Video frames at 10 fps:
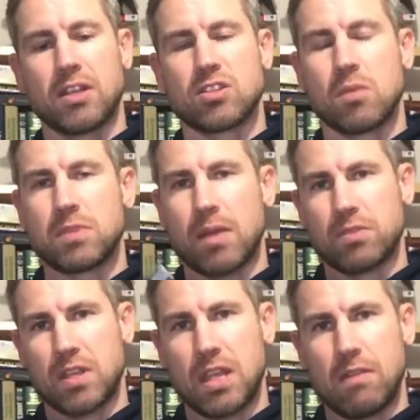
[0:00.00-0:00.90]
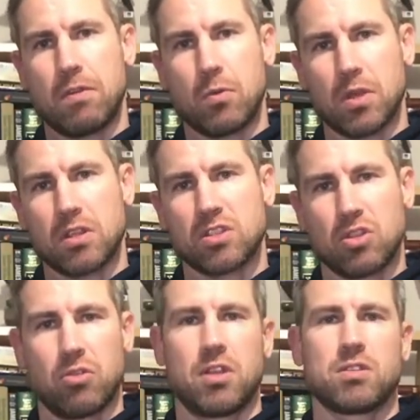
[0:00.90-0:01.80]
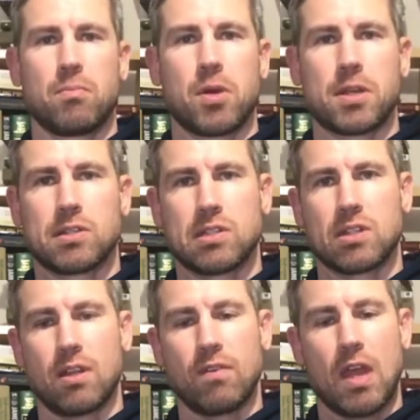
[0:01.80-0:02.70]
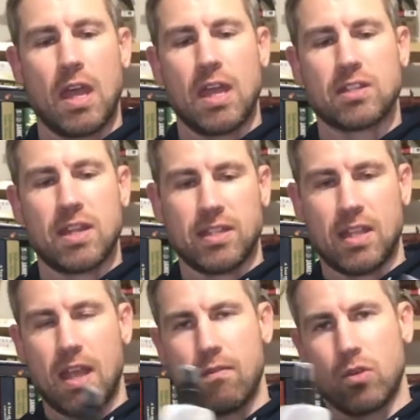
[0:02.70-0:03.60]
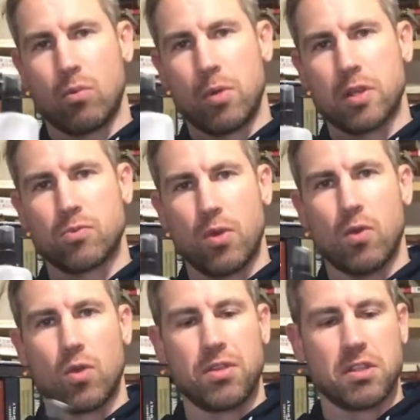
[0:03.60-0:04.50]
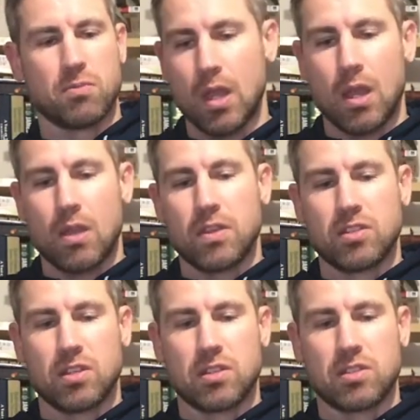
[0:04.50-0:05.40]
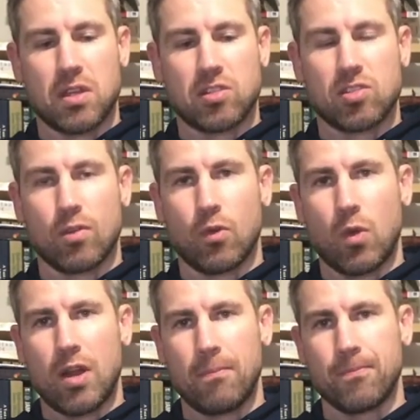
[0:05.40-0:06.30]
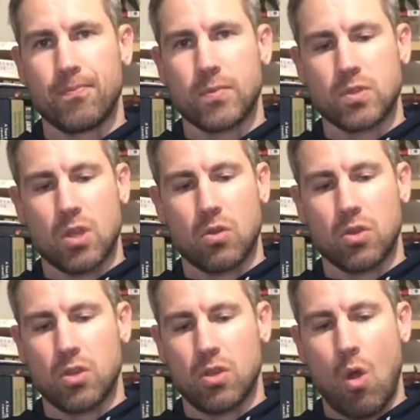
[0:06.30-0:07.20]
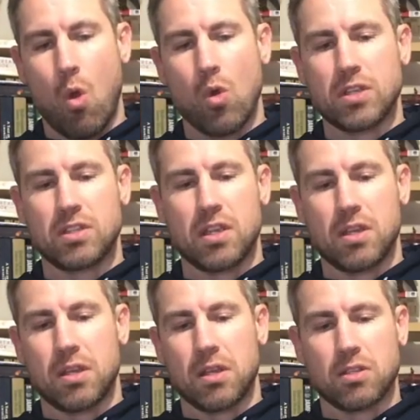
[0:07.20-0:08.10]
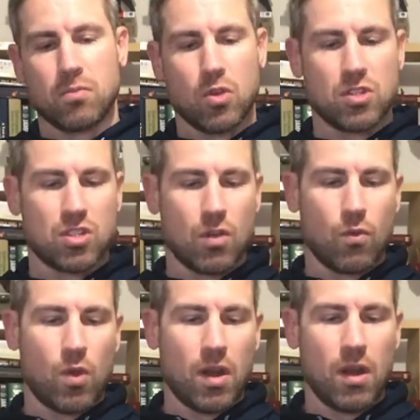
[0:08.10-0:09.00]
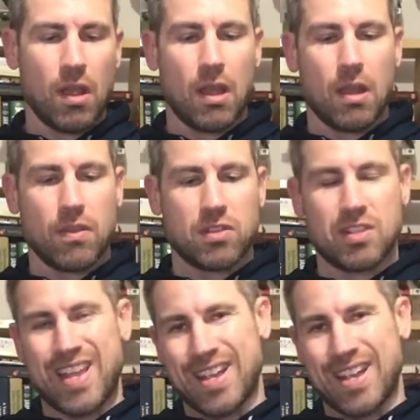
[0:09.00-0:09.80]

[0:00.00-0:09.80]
and sometimes in the evening we can still get some bugs and stuff. It's nice to have a little bug spray with you. This is silverware, so you always need some good silverware. This is